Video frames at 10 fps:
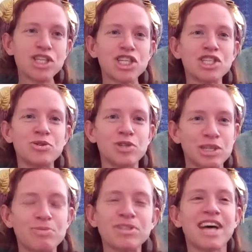And what does she
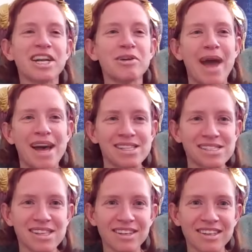do? She puts on her
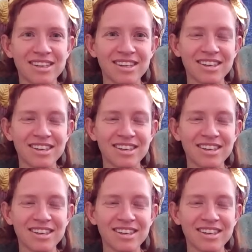mask.